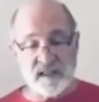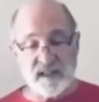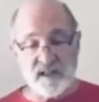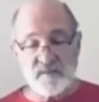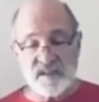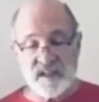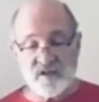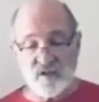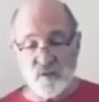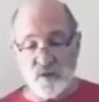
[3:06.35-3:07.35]
Let him
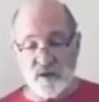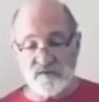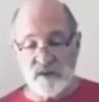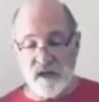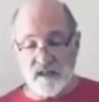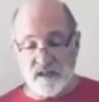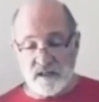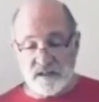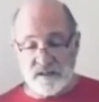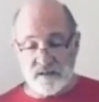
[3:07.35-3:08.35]
teach the word of God
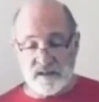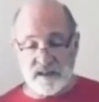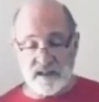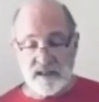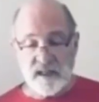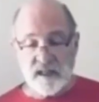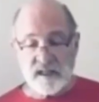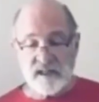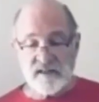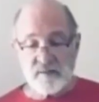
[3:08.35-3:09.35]
clearly.
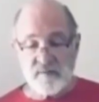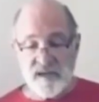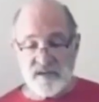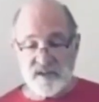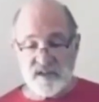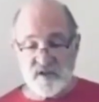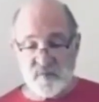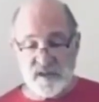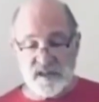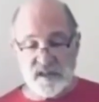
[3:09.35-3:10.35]
Let the message
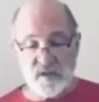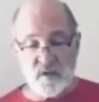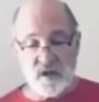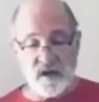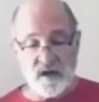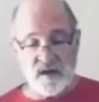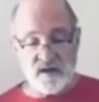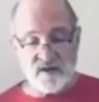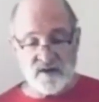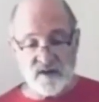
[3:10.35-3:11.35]
speak into our
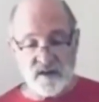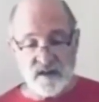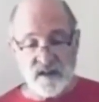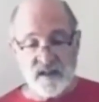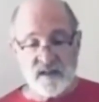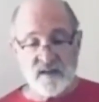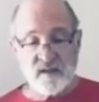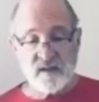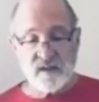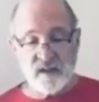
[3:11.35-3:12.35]
hearts
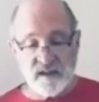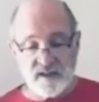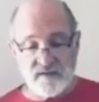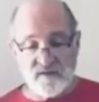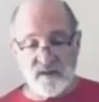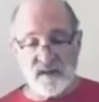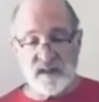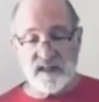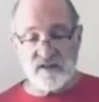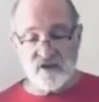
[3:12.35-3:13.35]
to live
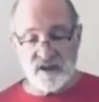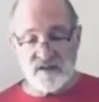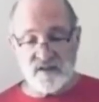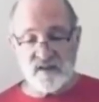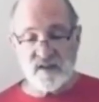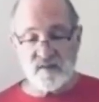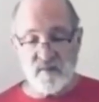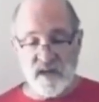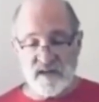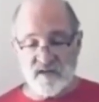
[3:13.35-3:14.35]
like Jesus
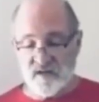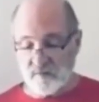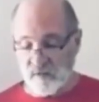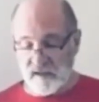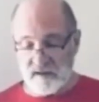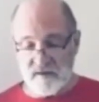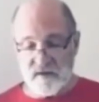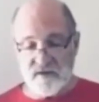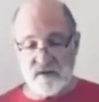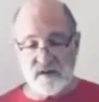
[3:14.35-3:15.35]
commands
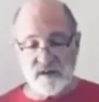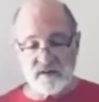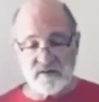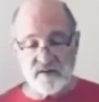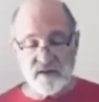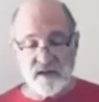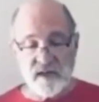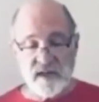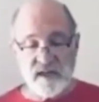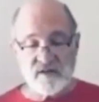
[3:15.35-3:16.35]
believers to live.
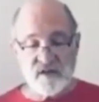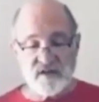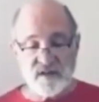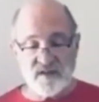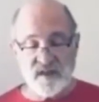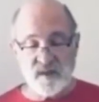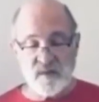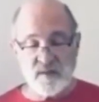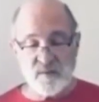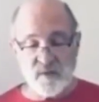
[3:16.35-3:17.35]
In Jesus' name
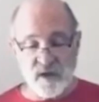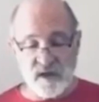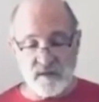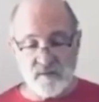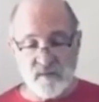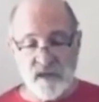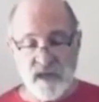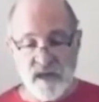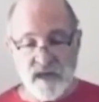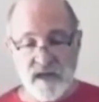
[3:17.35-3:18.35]
we pray.
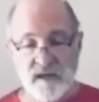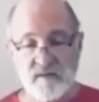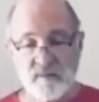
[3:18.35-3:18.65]
Amen.